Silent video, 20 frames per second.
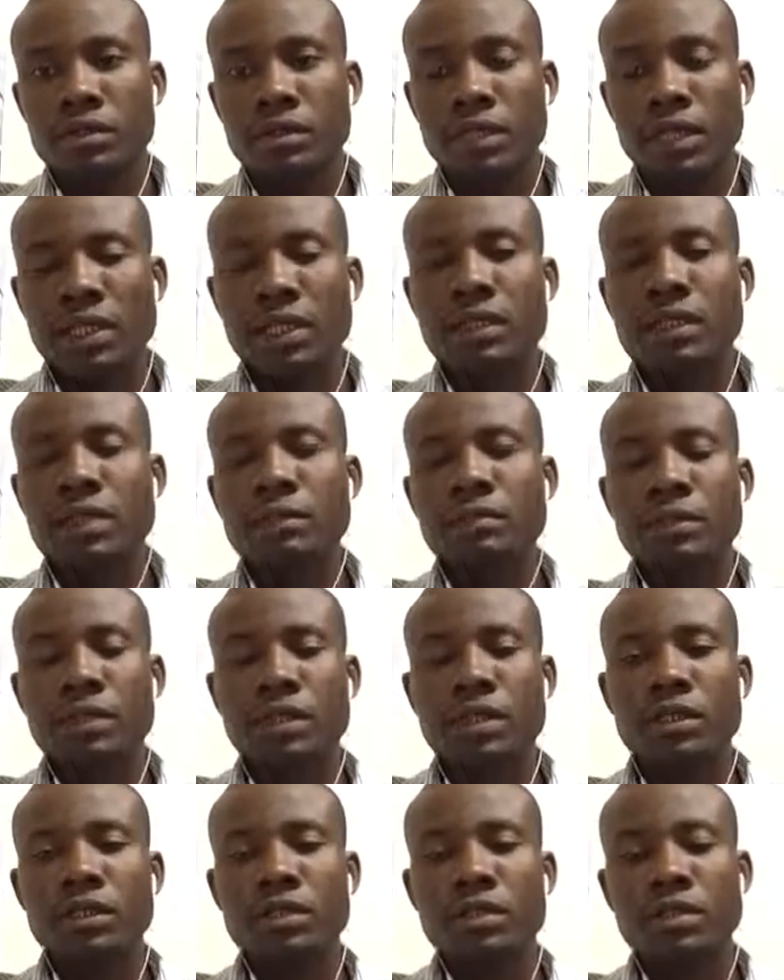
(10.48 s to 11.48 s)

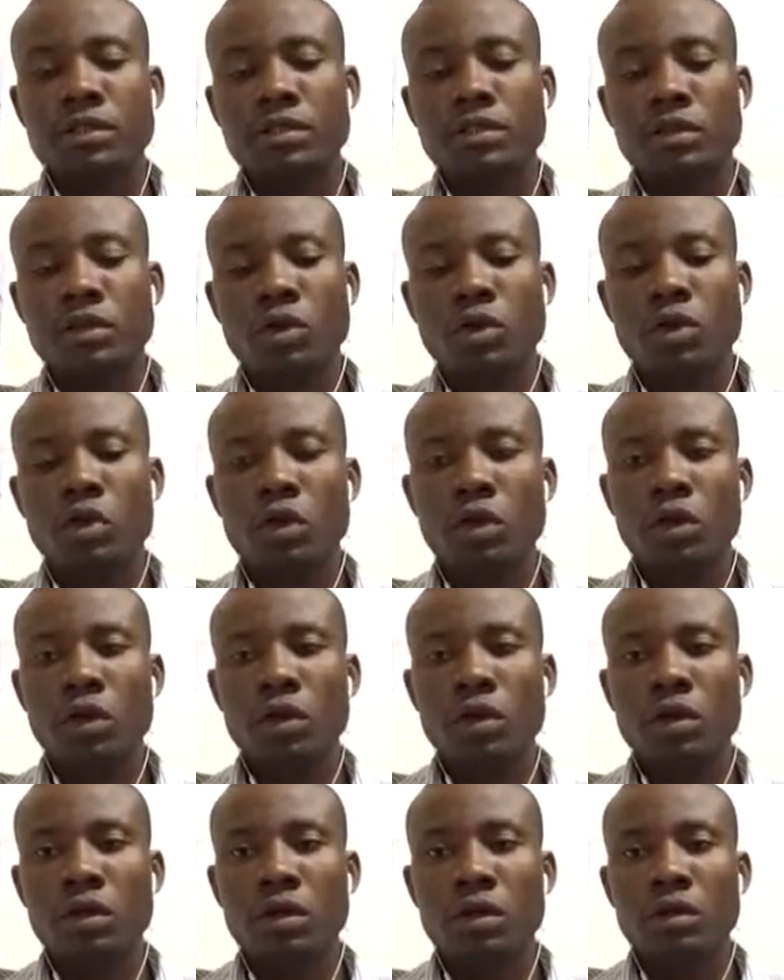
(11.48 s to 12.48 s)
telecommunication
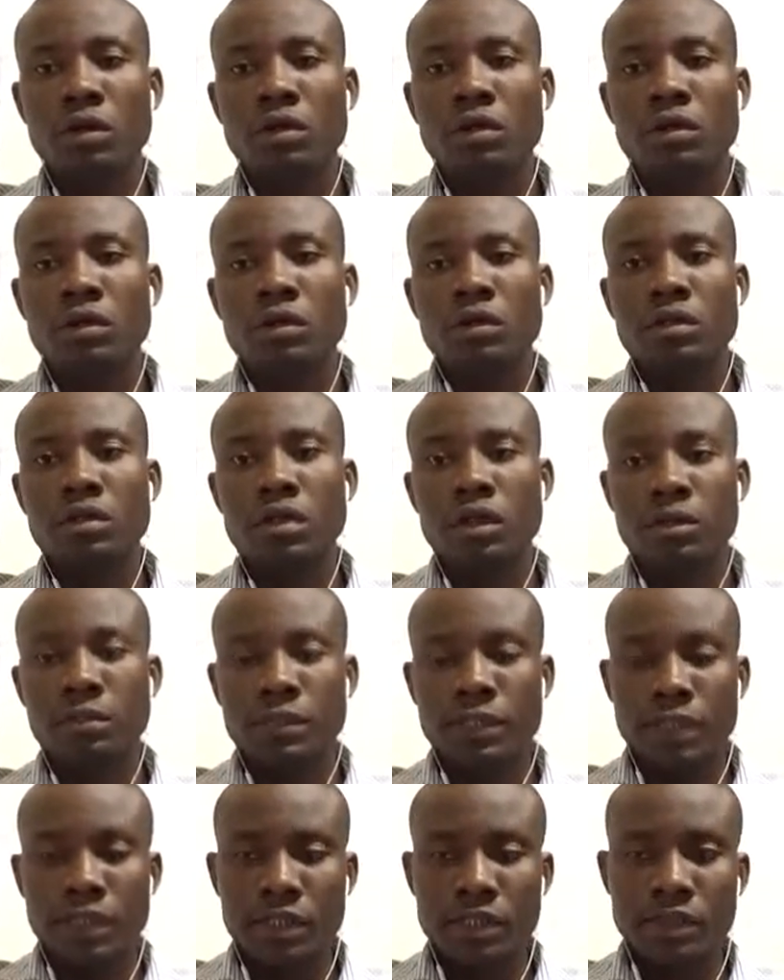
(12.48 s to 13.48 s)
or
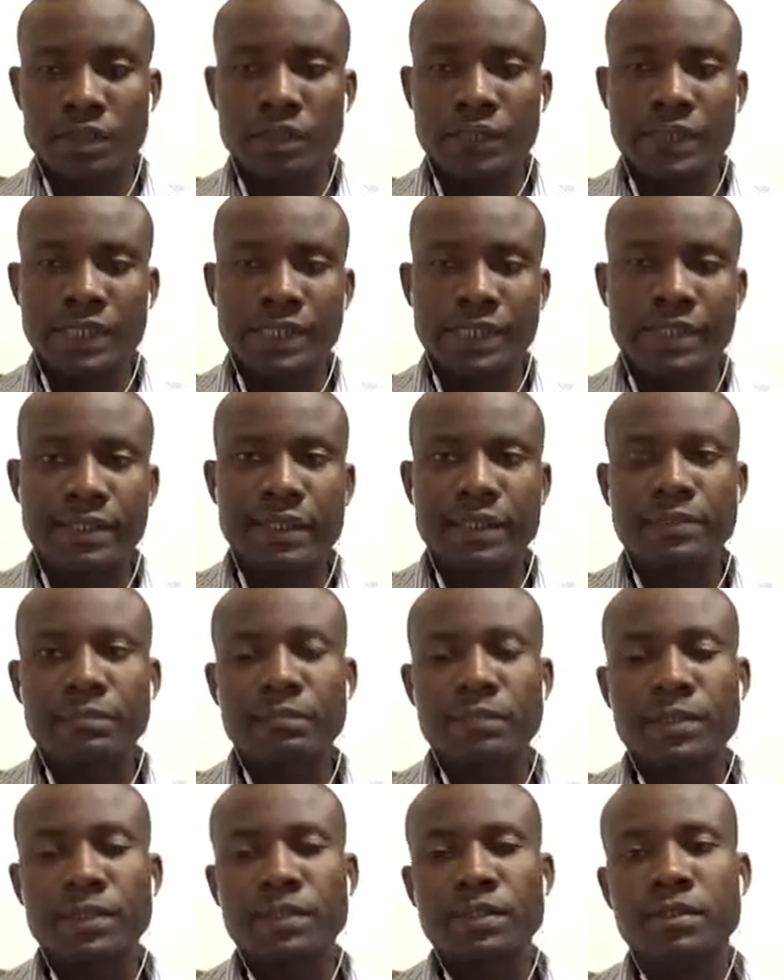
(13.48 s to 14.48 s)
communication
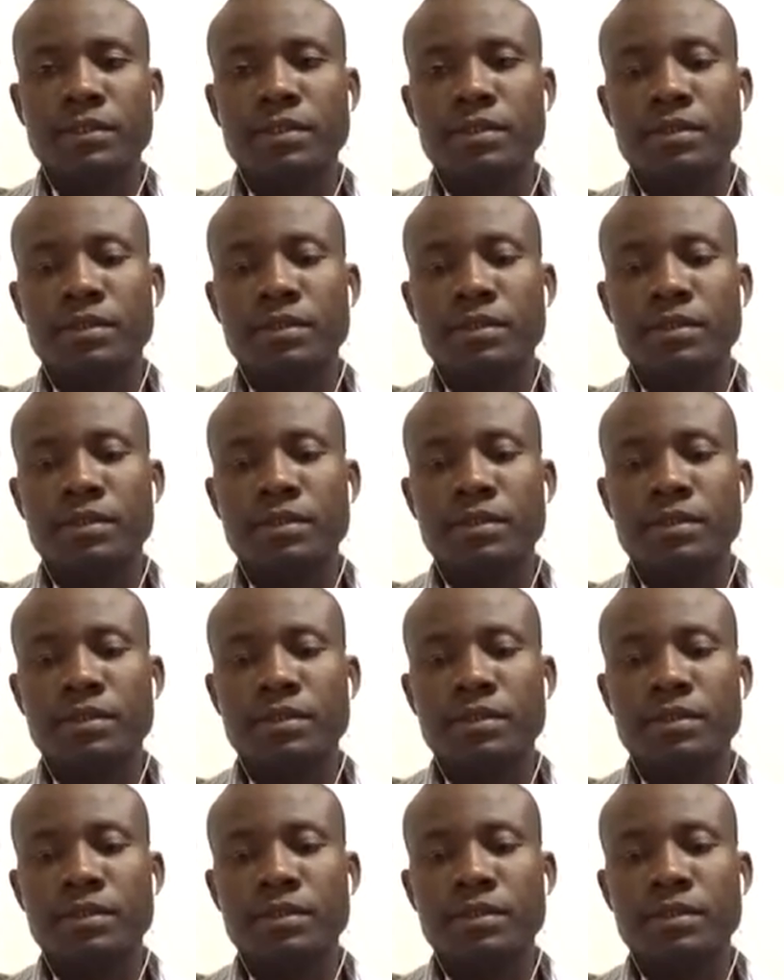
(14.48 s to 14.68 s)
systems.